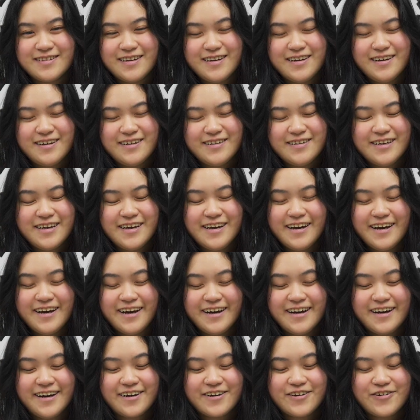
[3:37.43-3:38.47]
Oh
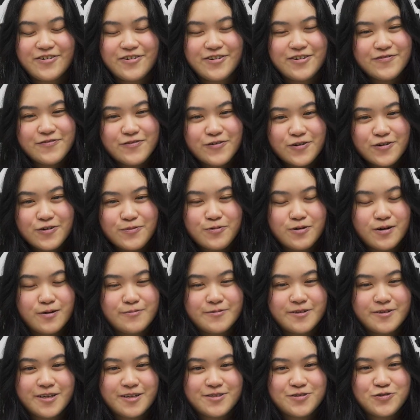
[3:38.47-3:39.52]
yeah, going for a
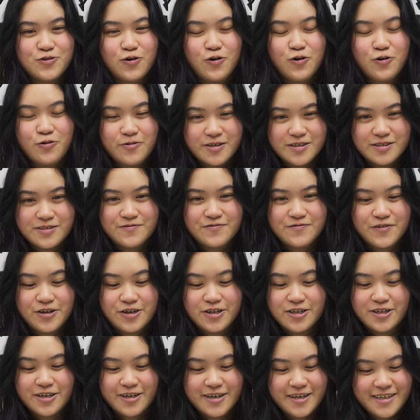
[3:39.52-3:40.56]
promenade's always
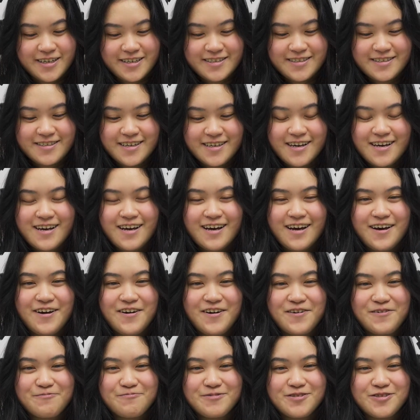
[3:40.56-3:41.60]
very nice.
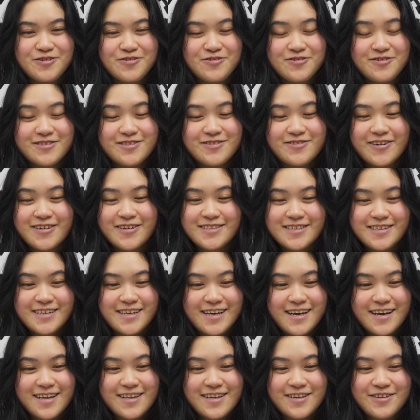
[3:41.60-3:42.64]
So it's great to
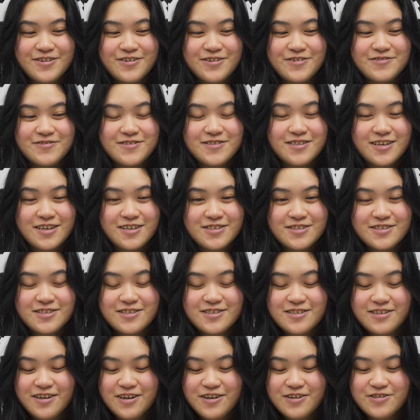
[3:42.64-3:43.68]
hear that you have such
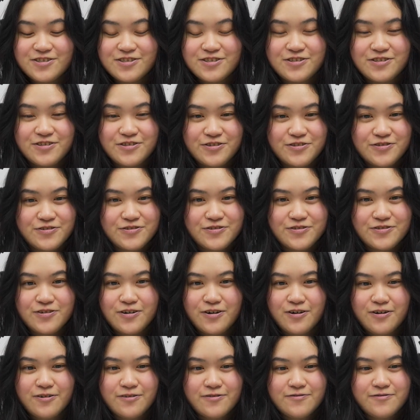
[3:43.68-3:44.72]
a slew
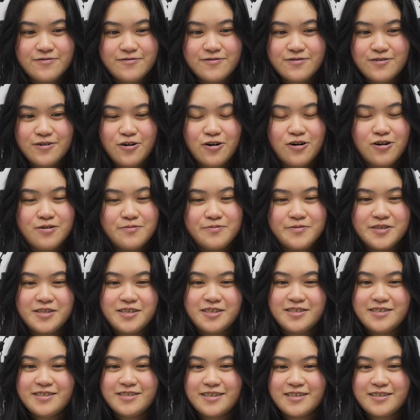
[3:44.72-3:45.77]
of
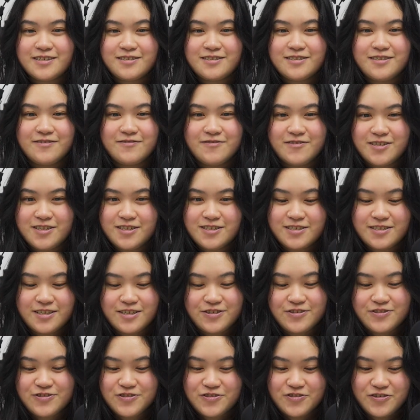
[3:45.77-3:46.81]
hobbies and activities that
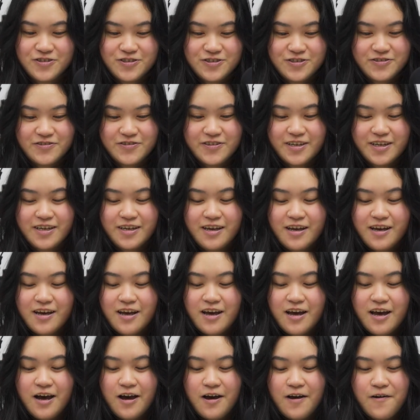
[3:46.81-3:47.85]
you enjoy doing.
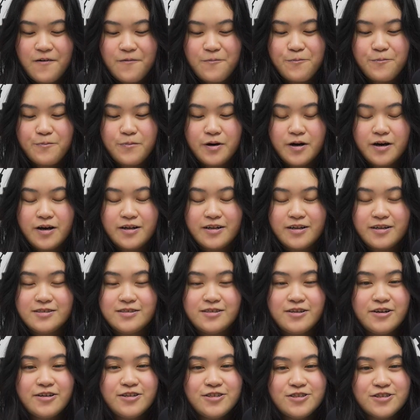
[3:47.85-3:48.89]
But is
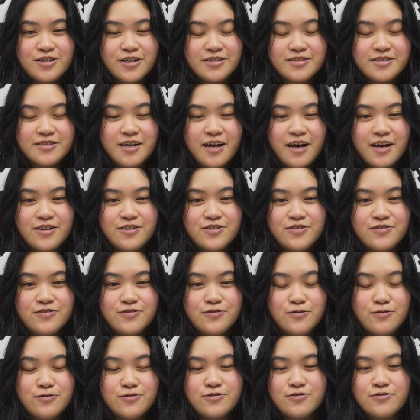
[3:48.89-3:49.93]
there any chance that you
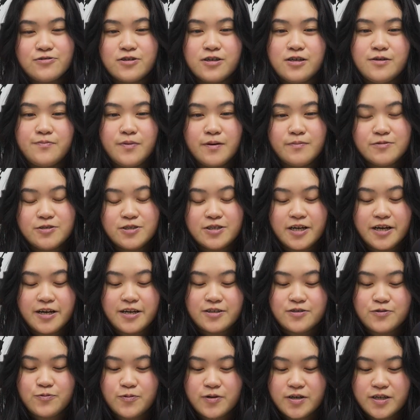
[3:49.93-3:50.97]
also keep up to
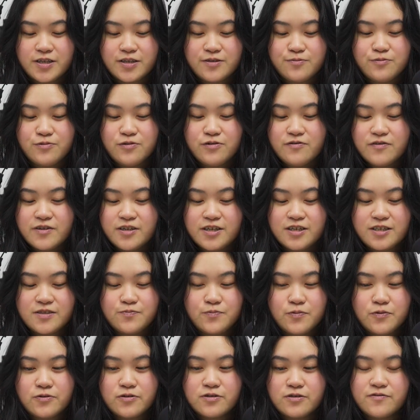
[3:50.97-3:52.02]
date with movies,
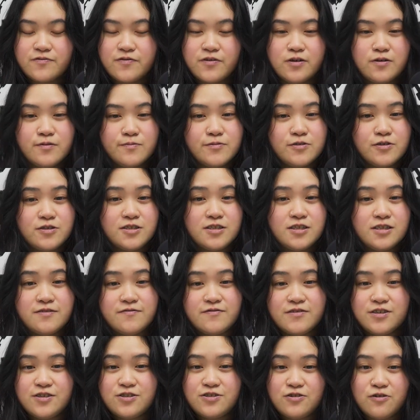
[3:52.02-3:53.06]
books, films, or
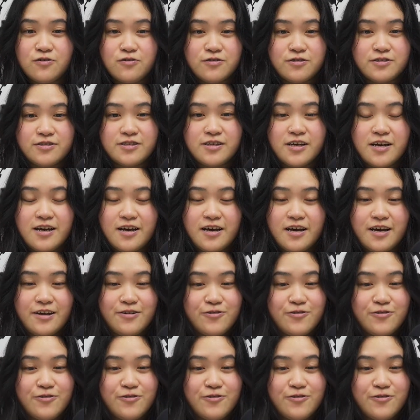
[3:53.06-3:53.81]
TV shows at